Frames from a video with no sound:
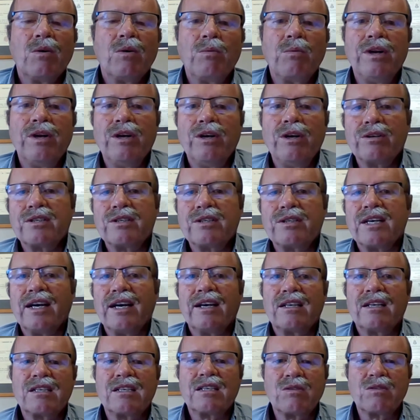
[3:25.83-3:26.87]
we looked
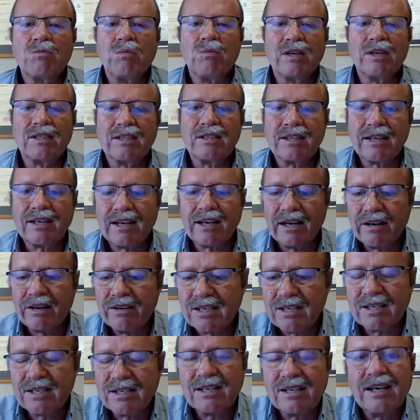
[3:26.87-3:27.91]
at what the
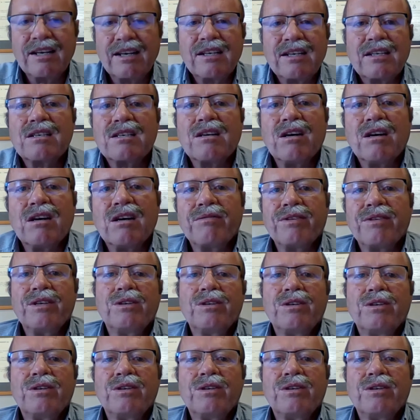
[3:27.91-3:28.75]
current status of